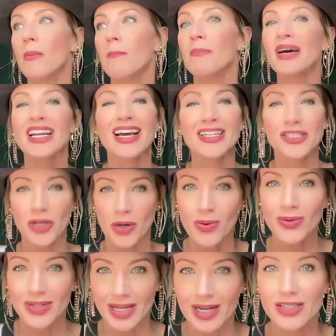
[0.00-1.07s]
But I
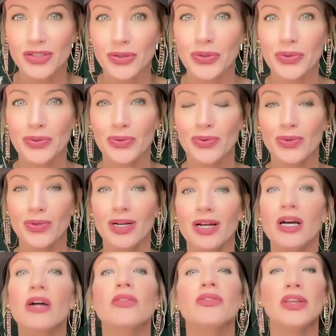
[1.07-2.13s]
don't get to
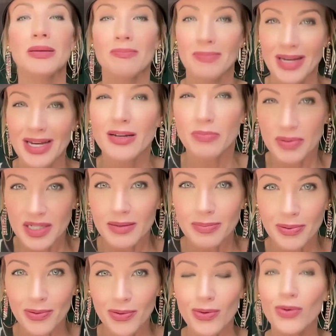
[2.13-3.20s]
then make
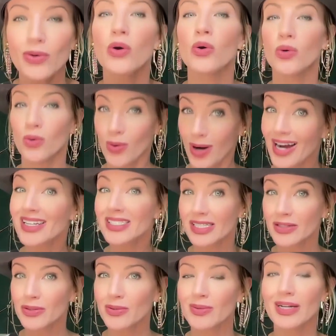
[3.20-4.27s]
people who I
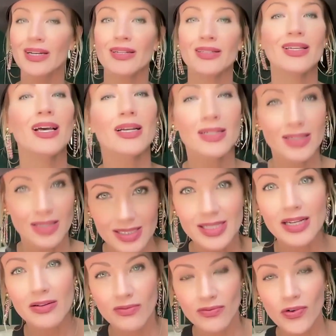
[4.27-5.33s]
deal with
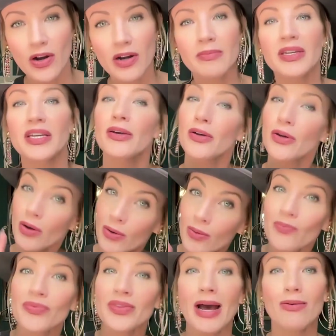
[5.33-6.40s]
sit in front of me and go,
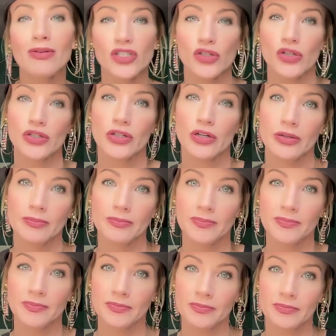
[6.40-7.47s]
"Now it's your turn.
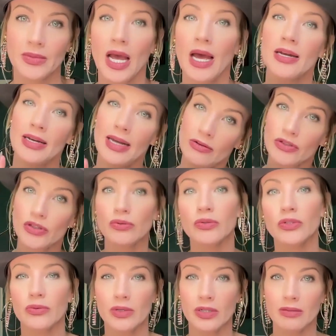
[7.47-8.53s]
Now you
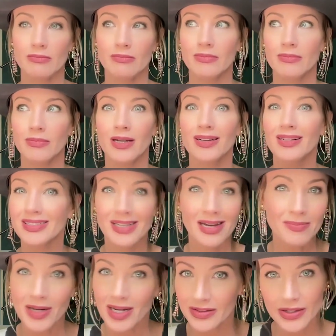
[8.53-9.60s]
do it." Because
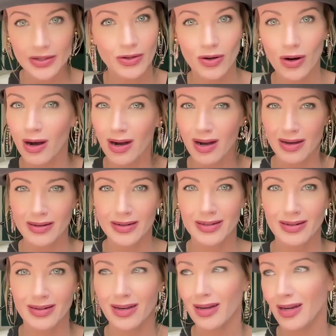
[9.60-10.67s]
I'm not their God.
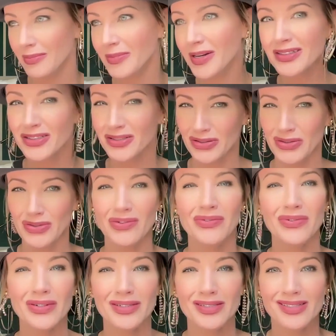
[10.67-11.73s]
I'm not their
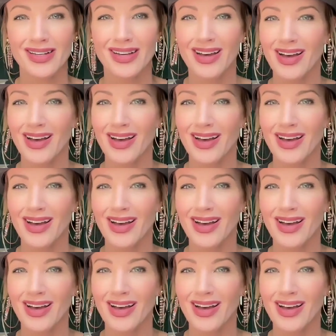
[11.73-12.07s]
universe.